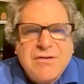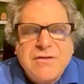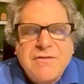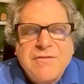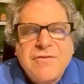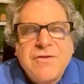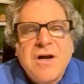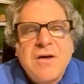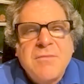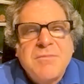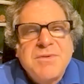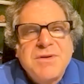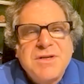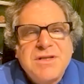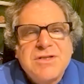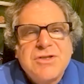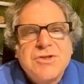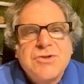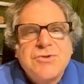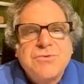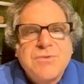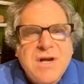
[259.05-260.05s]
of
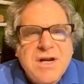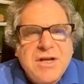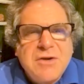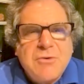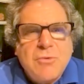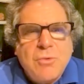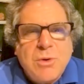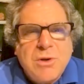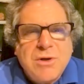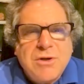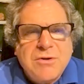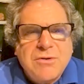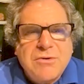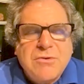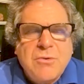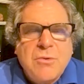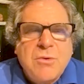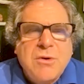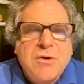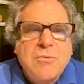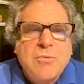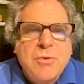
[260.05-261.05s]
companies treading water
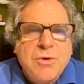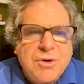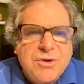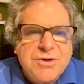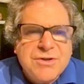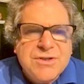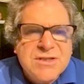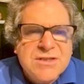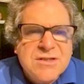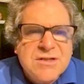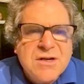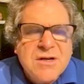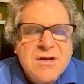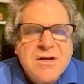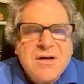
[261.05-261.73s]
or worse.